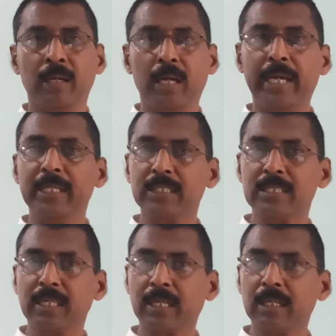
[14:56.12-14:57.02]
And the
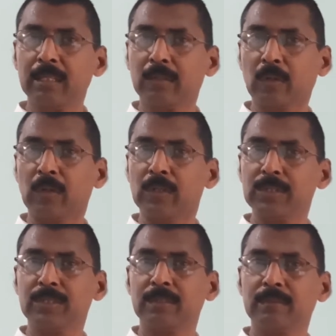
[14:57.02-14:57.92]
second
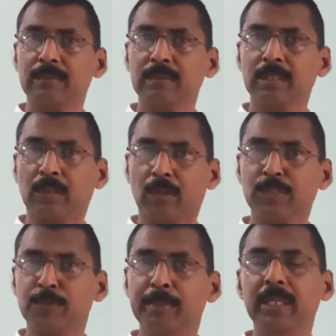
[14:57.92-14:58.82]
cross, in the
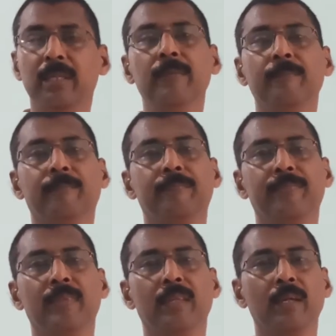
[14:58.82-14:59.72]
cross
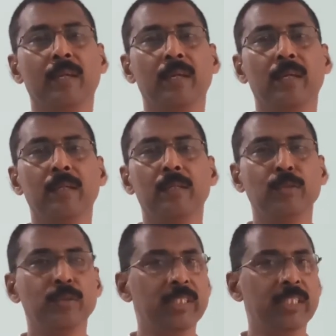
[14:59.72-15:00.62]
B,
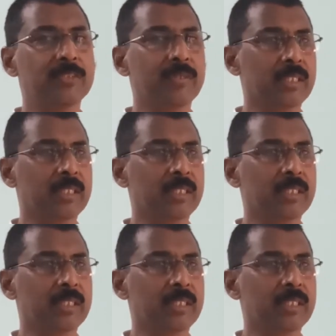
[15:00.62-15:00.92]
two genes were